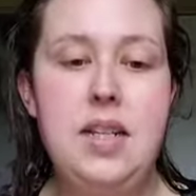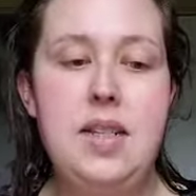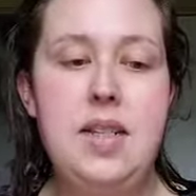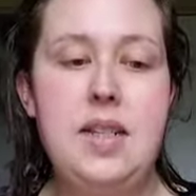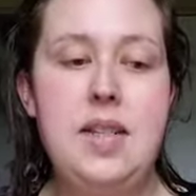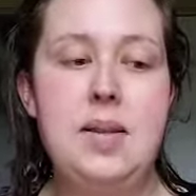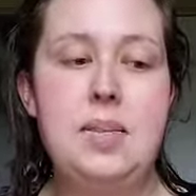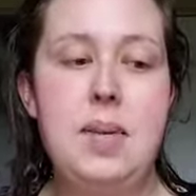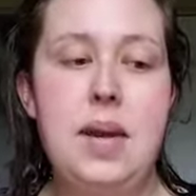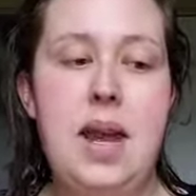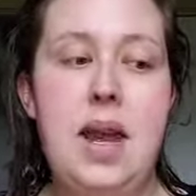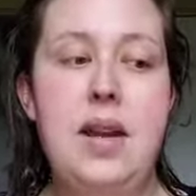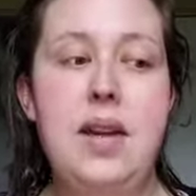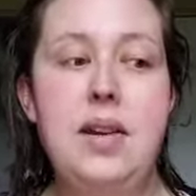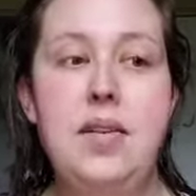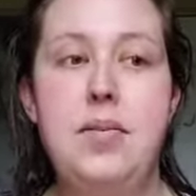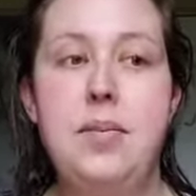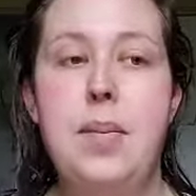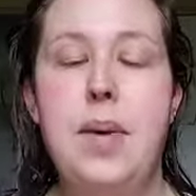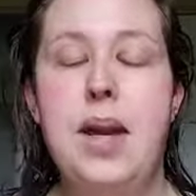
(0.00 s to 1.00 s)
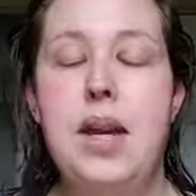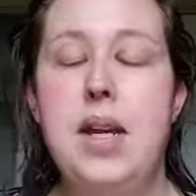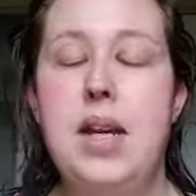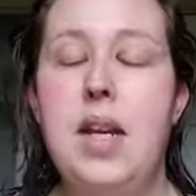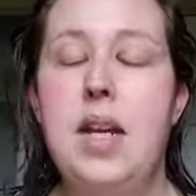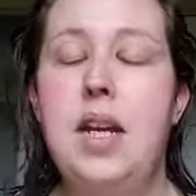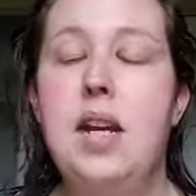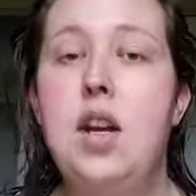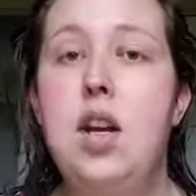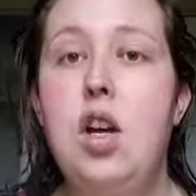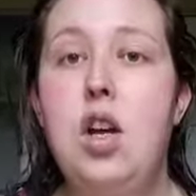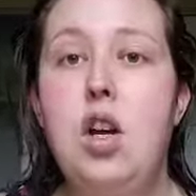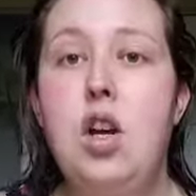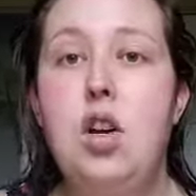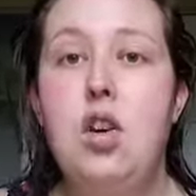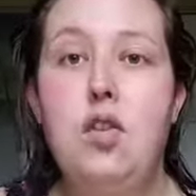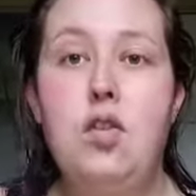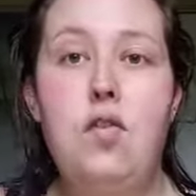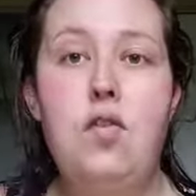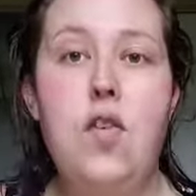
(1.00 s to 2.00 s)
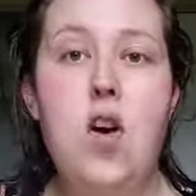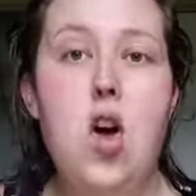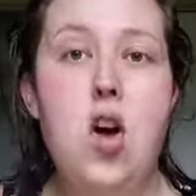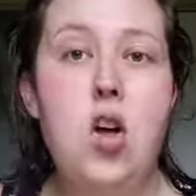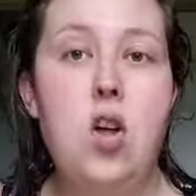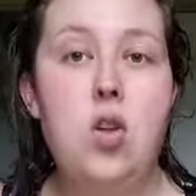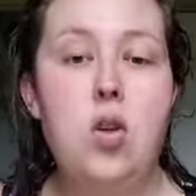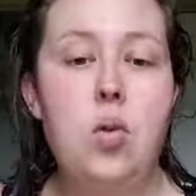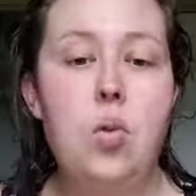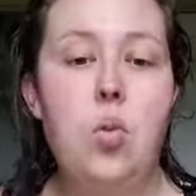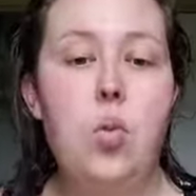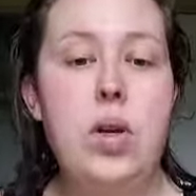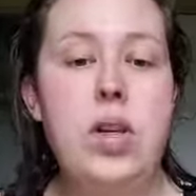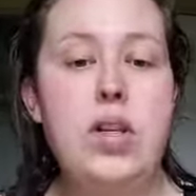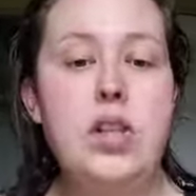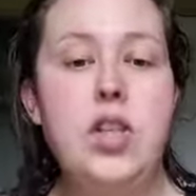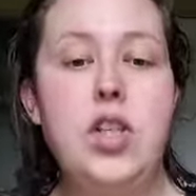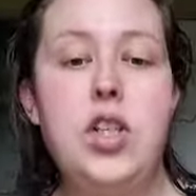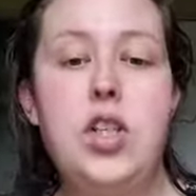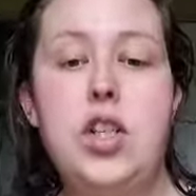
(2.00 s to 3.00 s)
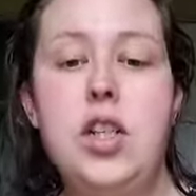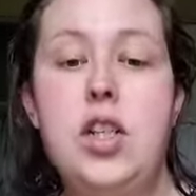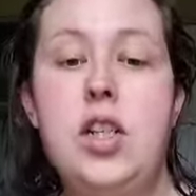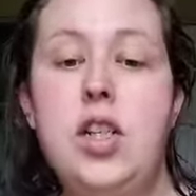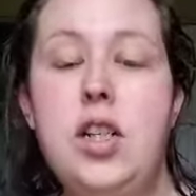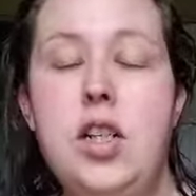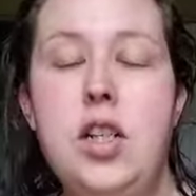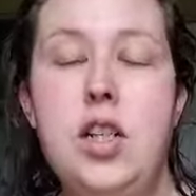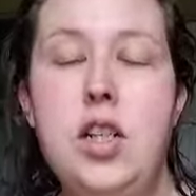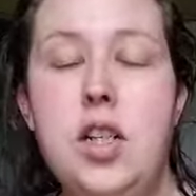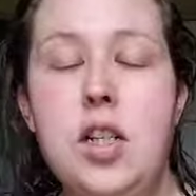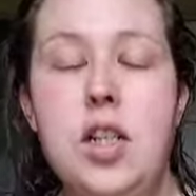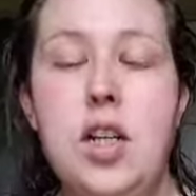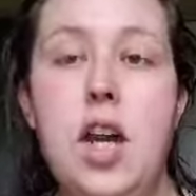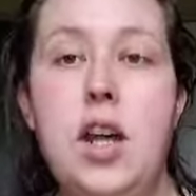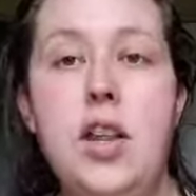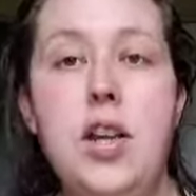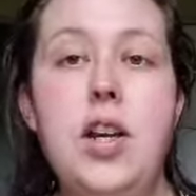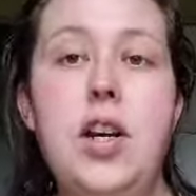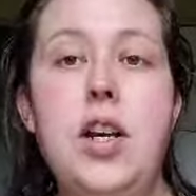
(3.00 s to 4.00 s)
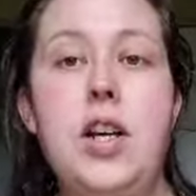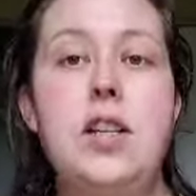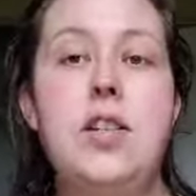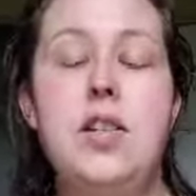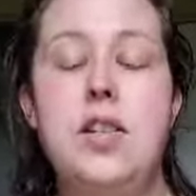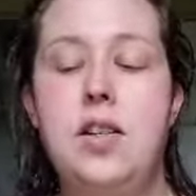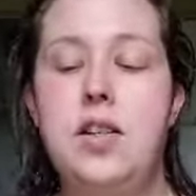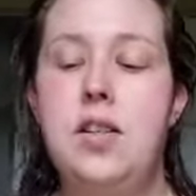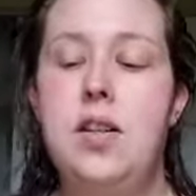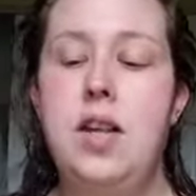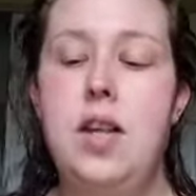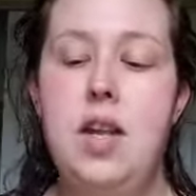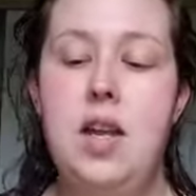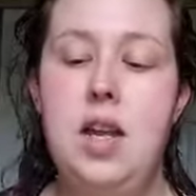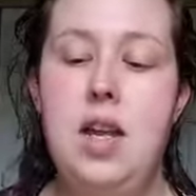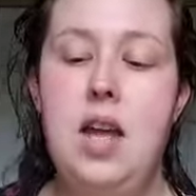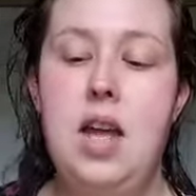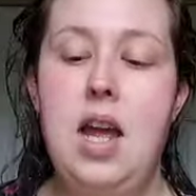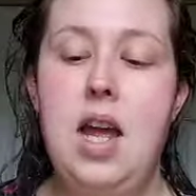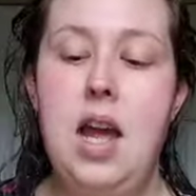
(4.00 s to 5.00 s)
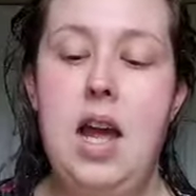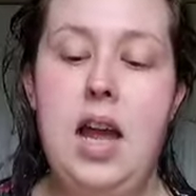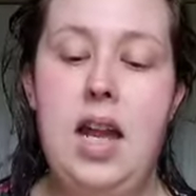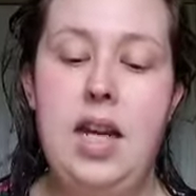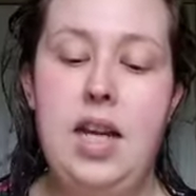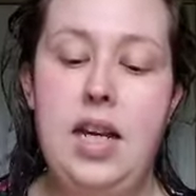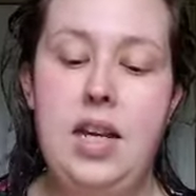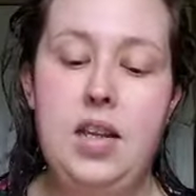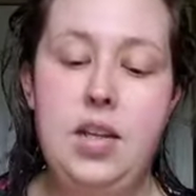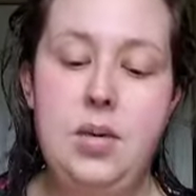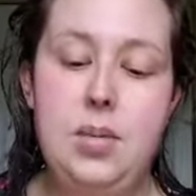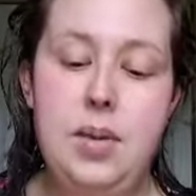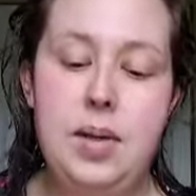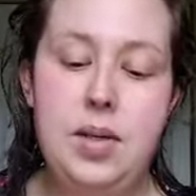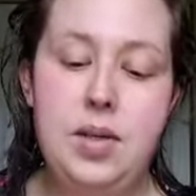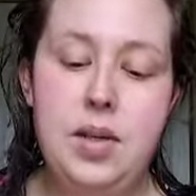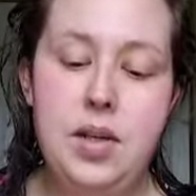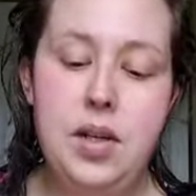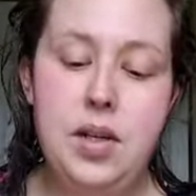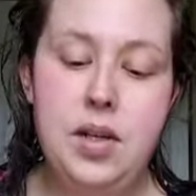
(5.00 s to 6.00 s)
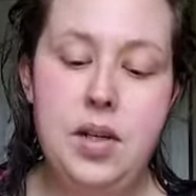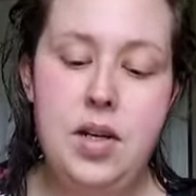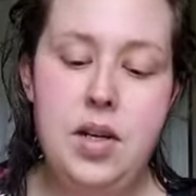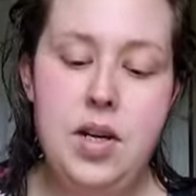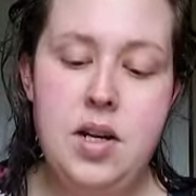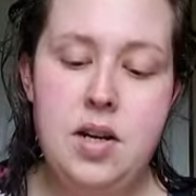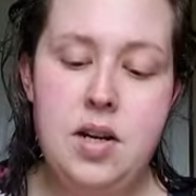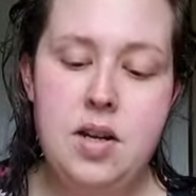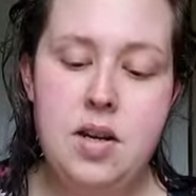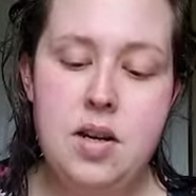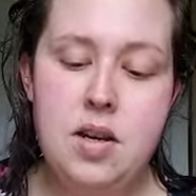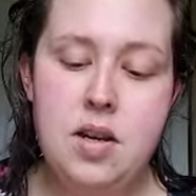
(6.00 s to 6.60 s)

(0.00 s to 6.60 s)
This is kind of my fall winter color until I get a little bit darker.